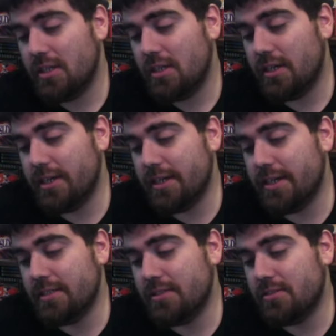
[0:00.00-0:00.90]

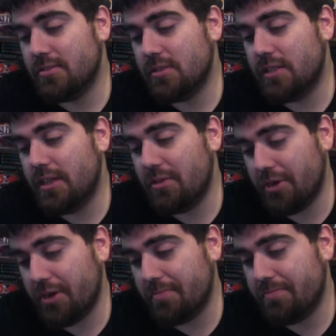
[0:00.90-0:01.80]
And
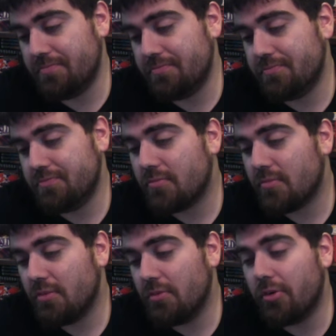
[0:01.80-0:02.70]
anyway,
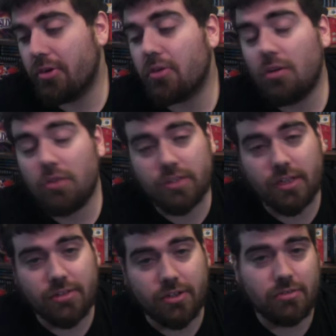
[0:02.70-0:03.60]
when we were going
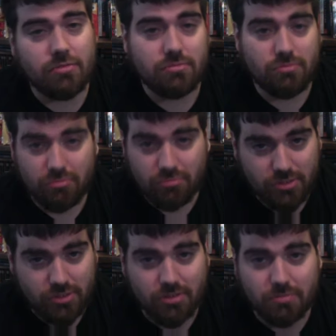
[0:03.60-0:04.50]
down there,
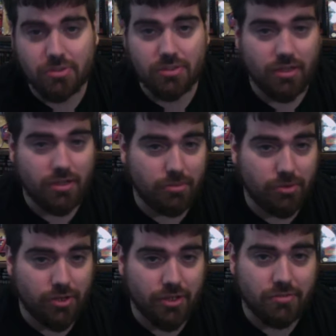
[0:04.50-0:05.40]
you know, he decided to
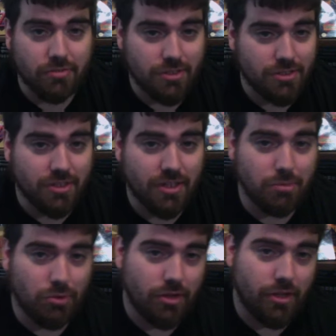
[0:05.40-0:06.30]
bring his Game
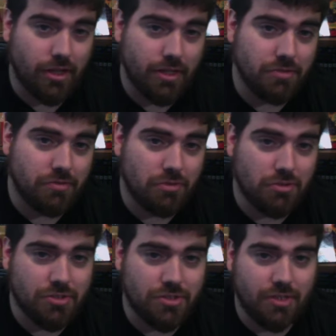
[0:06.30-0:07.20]
Boy and, of
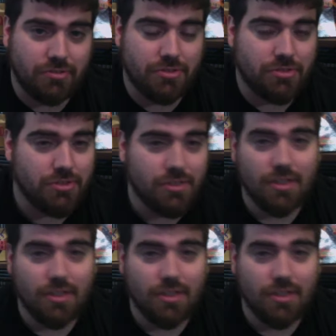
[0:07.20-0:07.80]
course, Tetris.